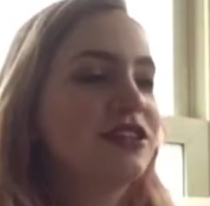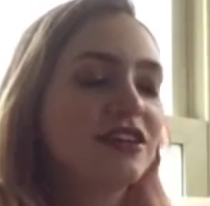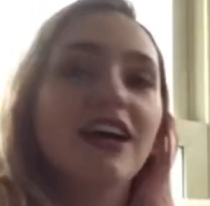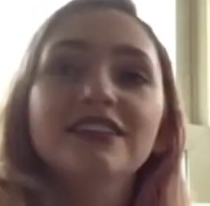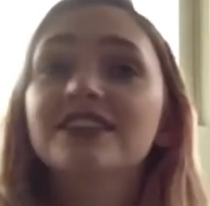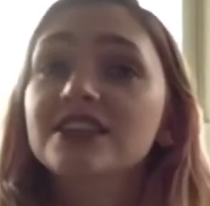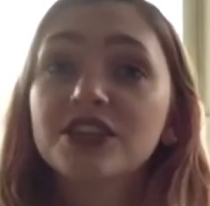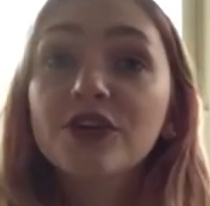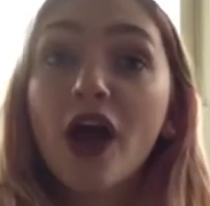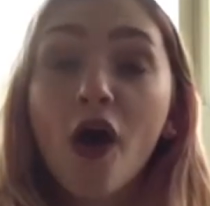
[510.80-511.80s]
you guys to do
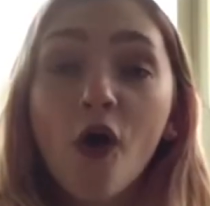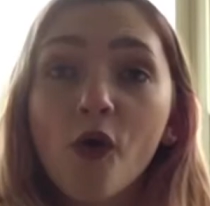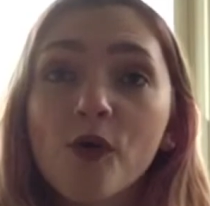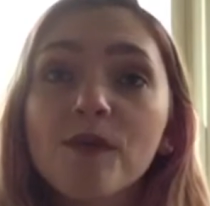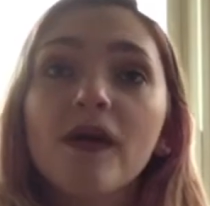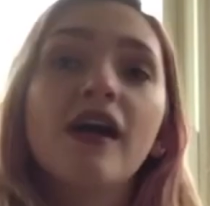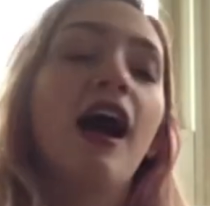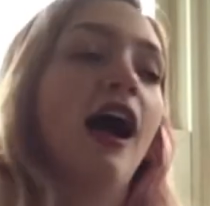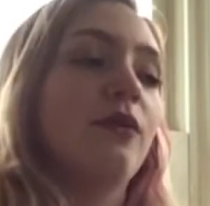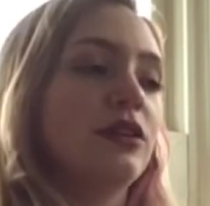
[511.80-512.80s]
at home,
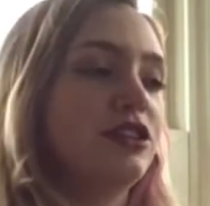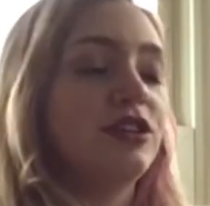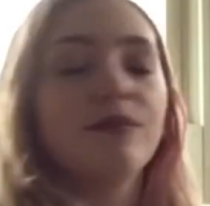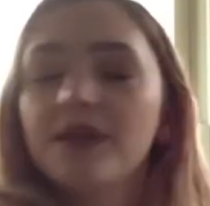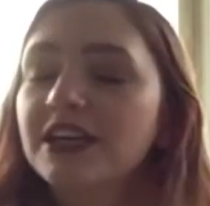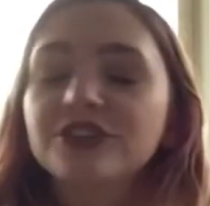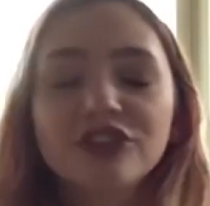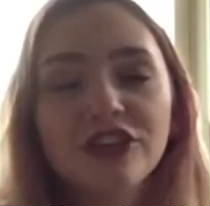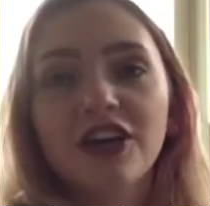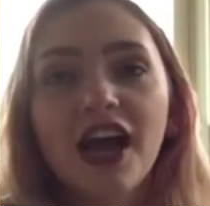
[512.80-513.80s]
I want you to make sure
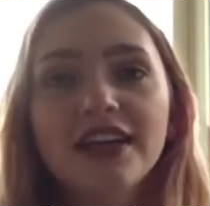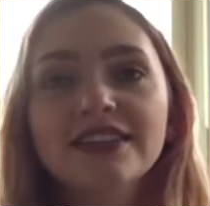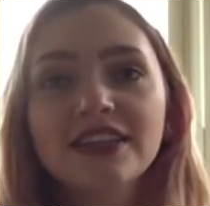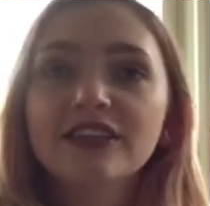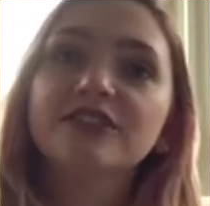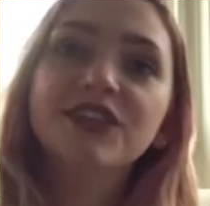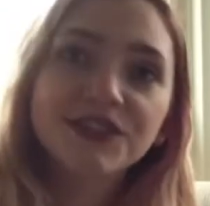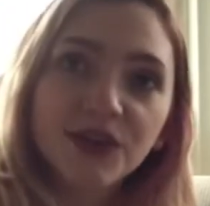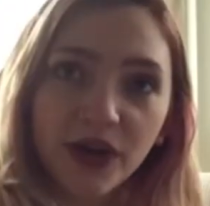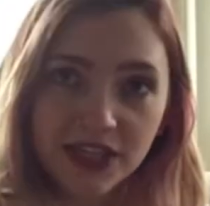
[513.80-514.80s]
you're asking yourselves
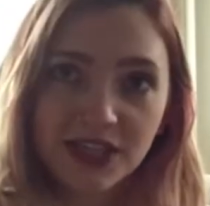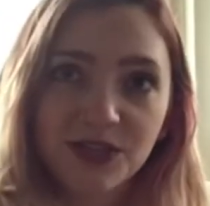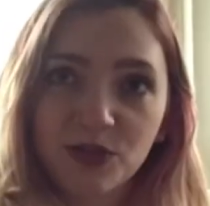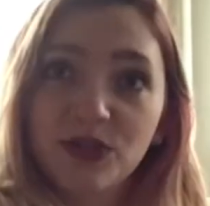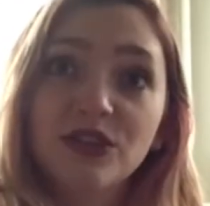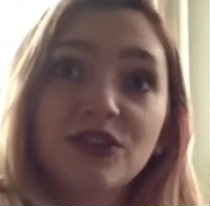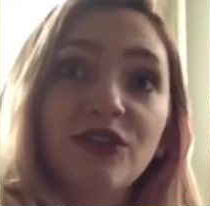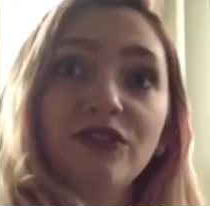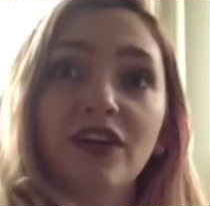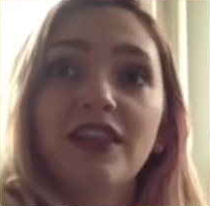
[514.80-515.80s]
questions when you do
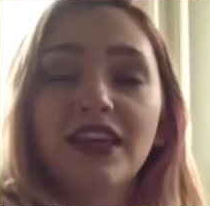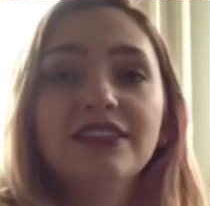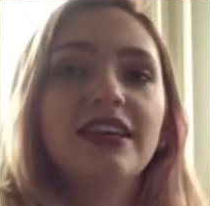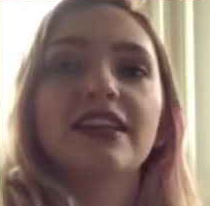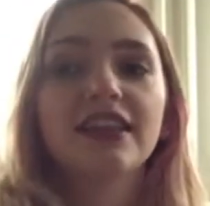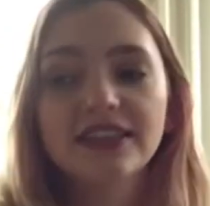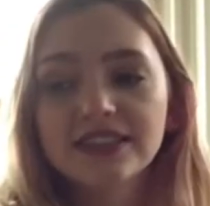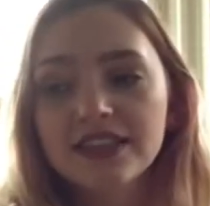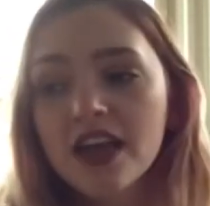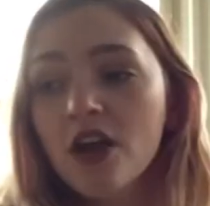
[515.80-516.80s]
fun things like
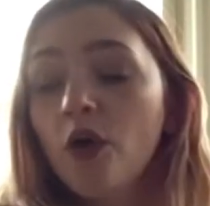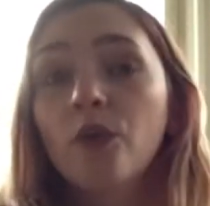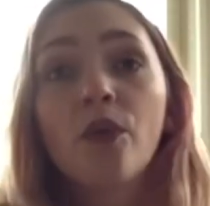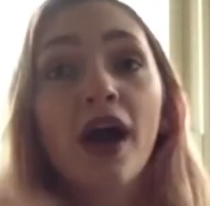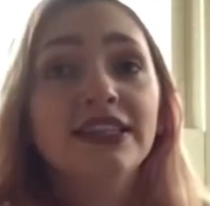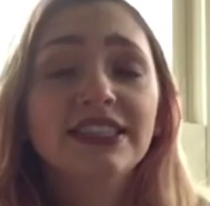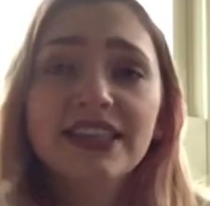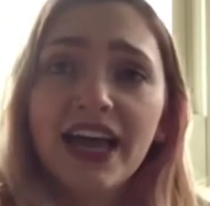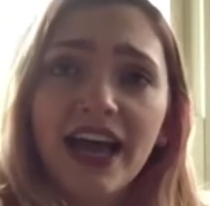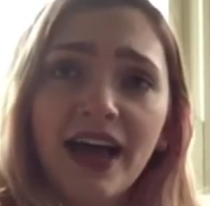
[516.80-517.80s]
this. Why did
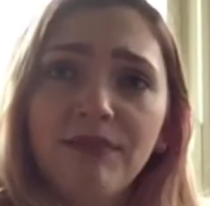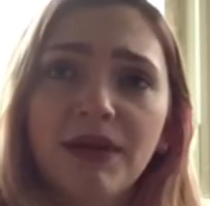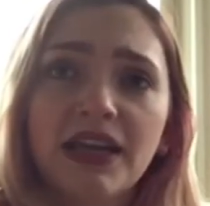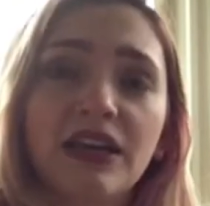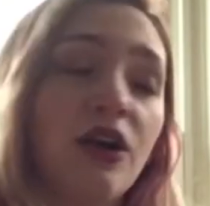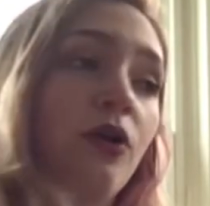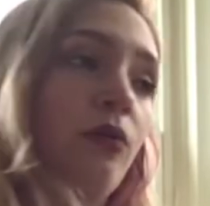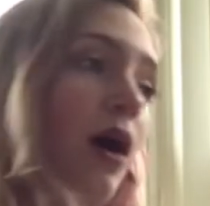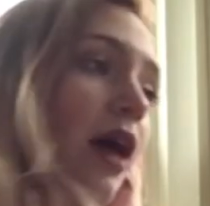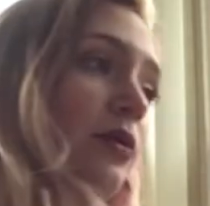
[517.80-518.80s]
that happen?
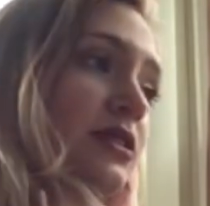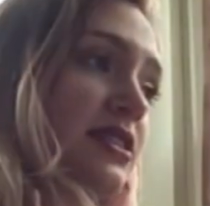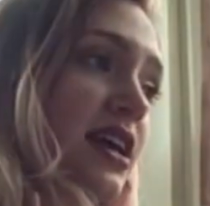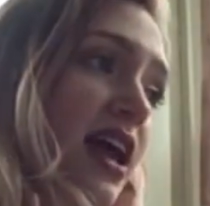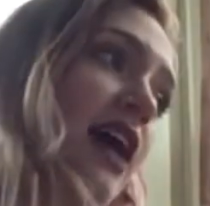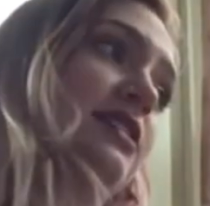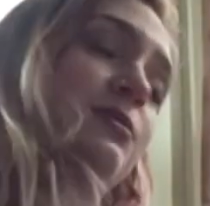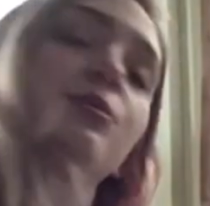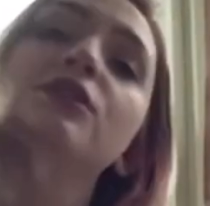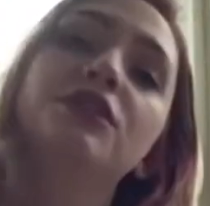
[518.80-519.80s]
Why was the gas
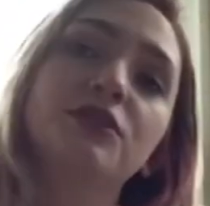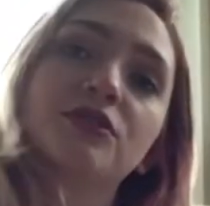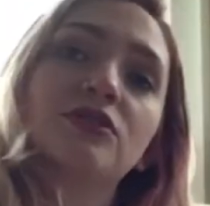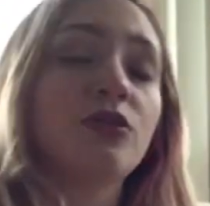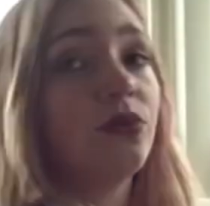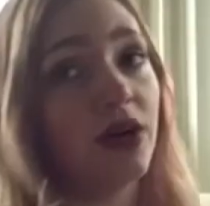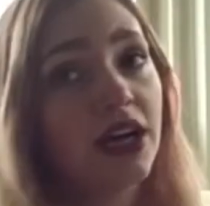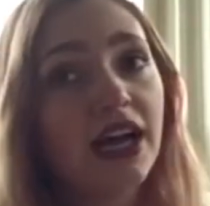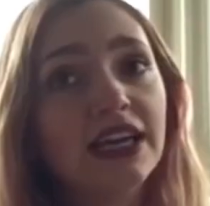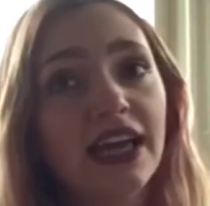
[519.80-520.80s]
produced? What
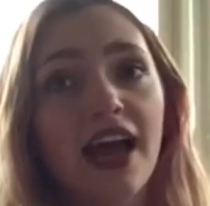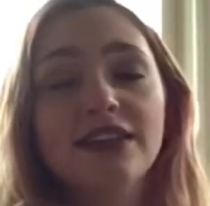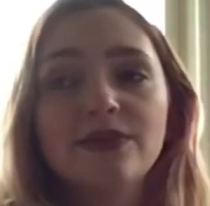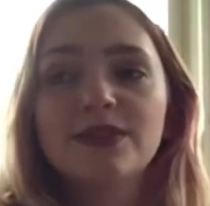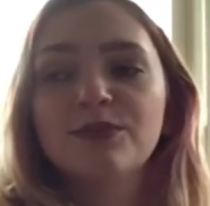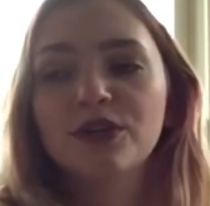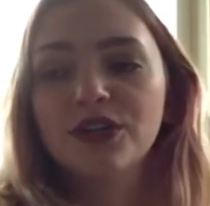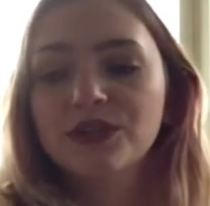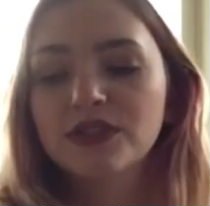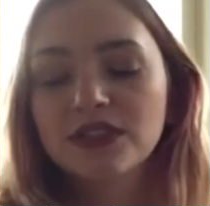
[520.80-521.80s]
kind of gas was
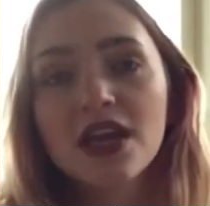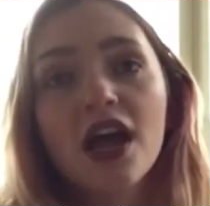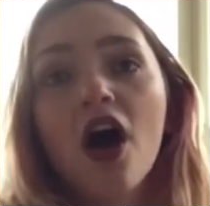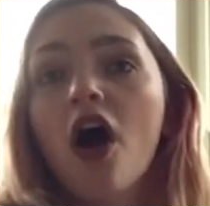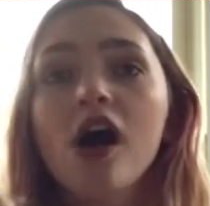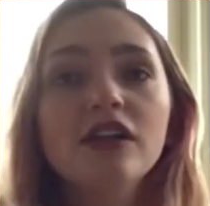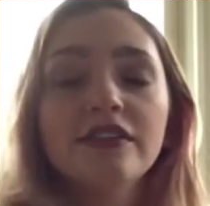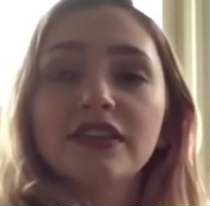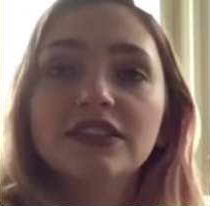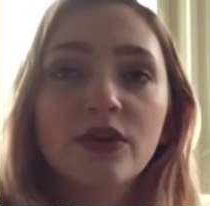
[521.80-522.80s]
produced? All of
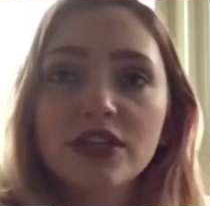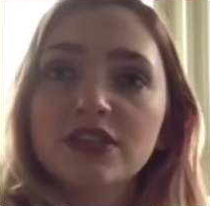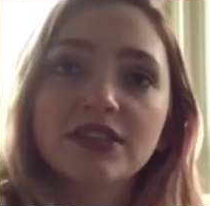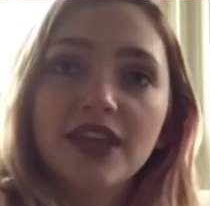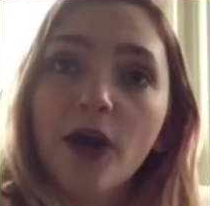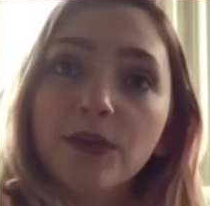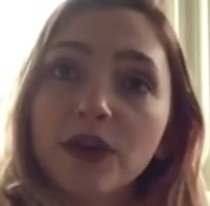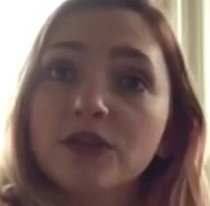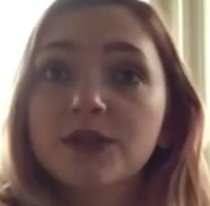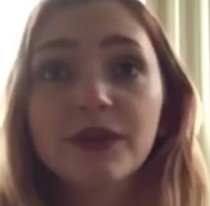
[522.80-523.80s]
these questions help
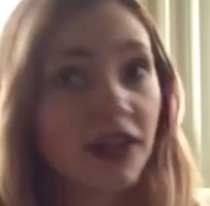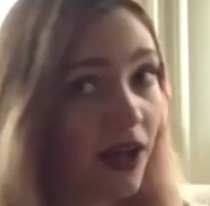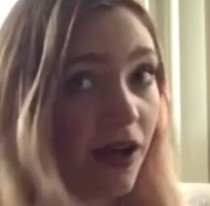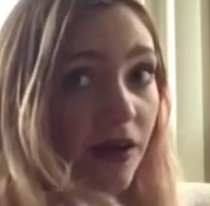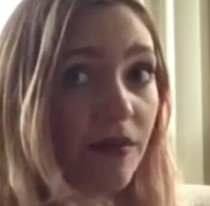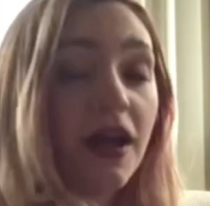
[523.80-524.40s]
you to become